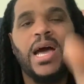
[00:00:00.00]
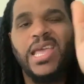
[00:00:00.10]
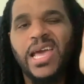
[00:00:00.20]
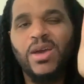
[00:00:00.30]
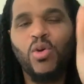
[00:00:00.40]

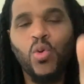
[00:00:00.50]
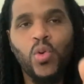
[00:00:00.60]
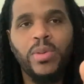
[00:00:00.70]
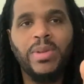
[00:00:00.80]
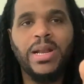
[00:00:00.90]
and you're your
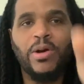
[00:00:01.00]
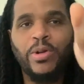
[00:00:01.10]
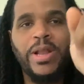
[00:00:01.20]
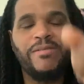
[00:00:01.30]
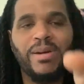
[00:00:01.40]
own man
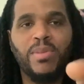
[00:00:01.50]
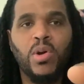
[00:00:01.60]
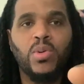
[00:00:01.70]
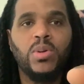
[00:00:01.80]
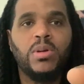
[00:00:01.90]
and you never
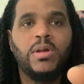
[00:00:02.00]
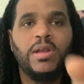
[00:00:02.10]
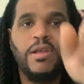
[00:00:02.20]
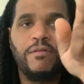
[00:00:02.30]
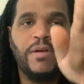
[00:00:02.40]
bow,
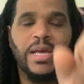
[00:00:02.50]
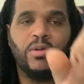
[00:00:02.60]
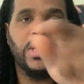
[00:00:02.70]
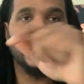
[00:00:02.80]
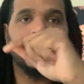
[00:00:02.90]
the
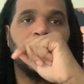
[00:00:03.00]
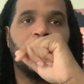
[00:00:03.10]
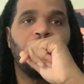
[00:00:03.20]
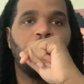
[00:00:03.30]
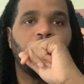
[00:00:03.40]
fire would have
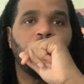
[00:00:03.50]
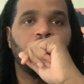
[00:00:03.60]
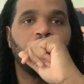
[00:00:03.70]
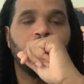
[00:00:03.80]
still a burn.